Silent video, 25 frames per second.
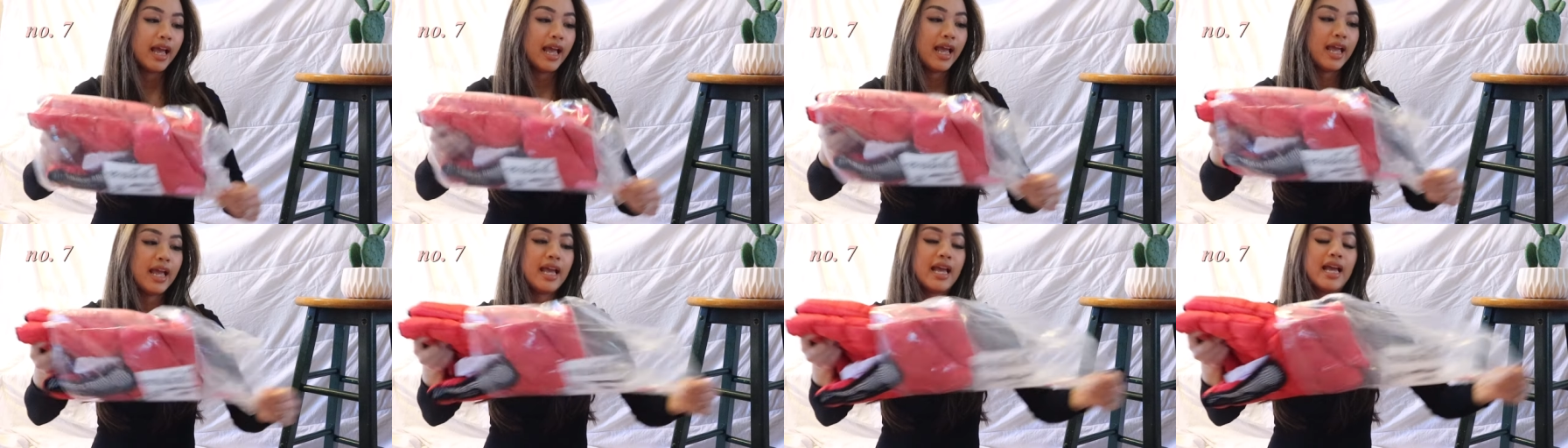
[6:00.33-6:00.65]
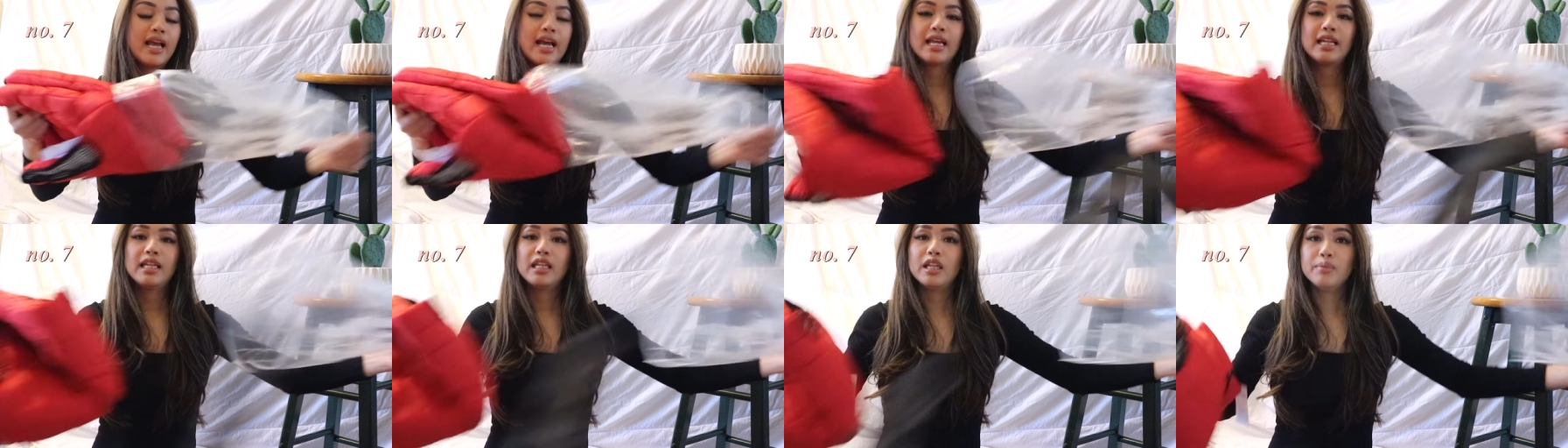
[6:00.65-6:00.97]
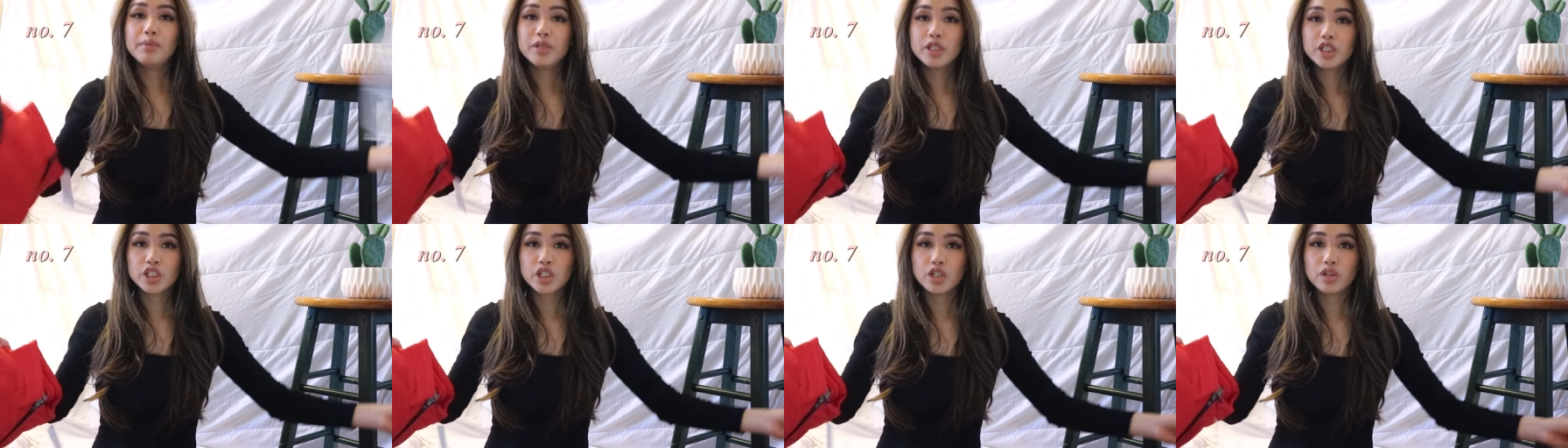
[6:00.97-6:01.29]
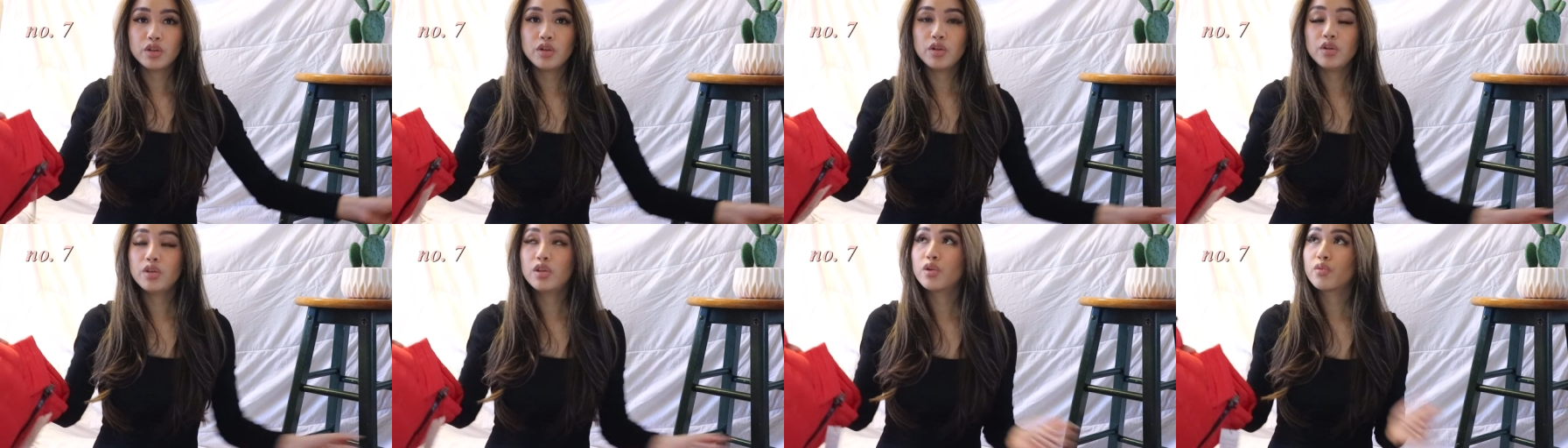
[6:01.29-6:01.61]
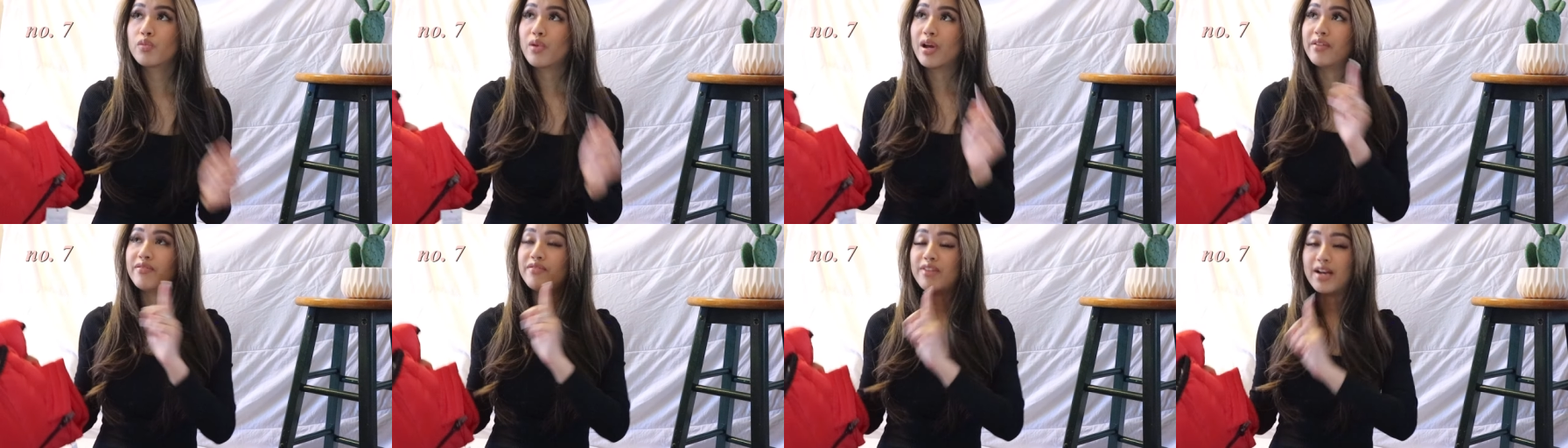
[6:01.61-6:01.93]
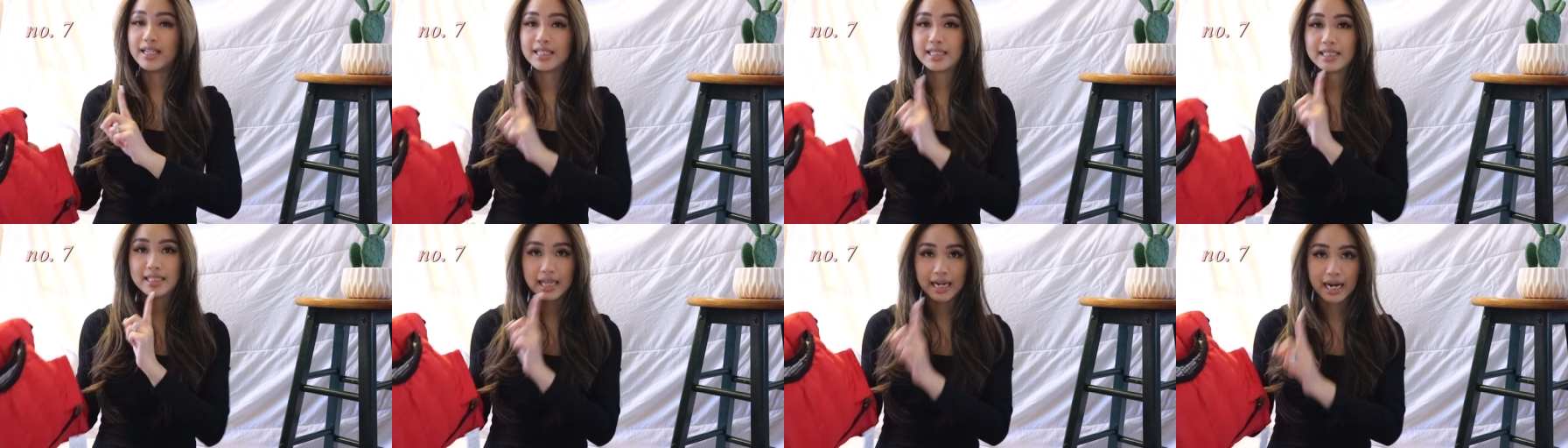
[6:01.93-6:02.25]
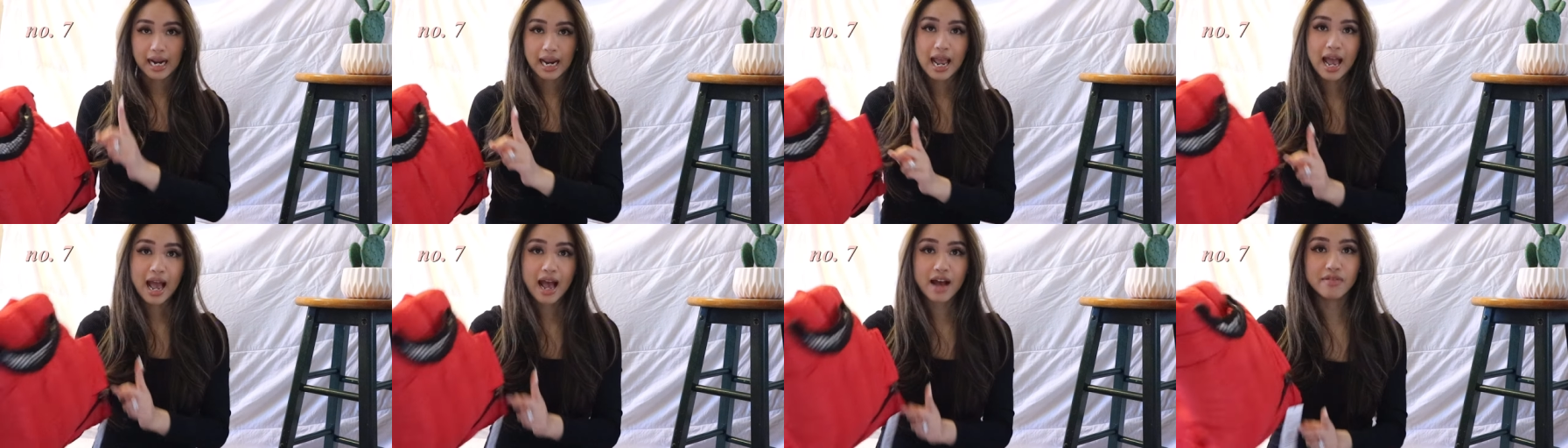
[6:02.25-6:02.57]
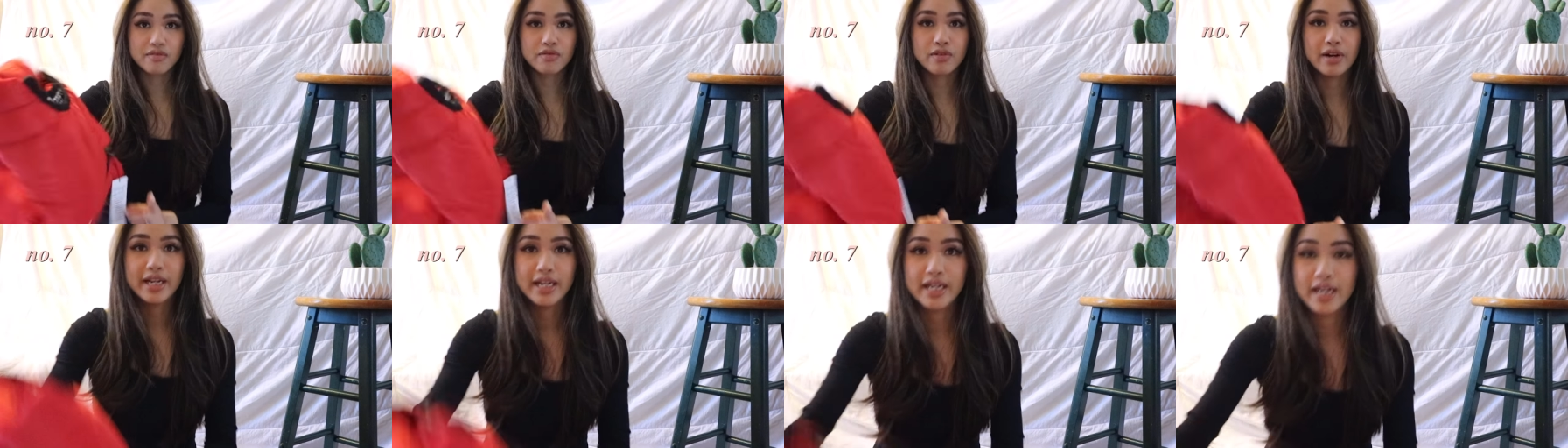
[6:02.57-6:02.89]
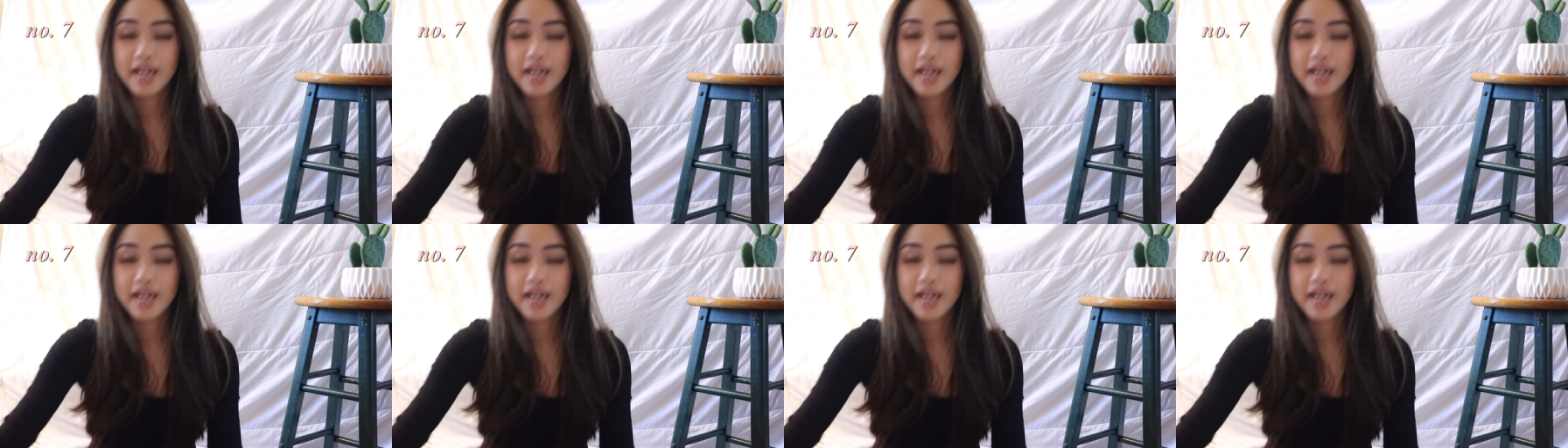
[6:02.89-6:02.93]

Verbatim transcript: and let me show you the red vest that I have right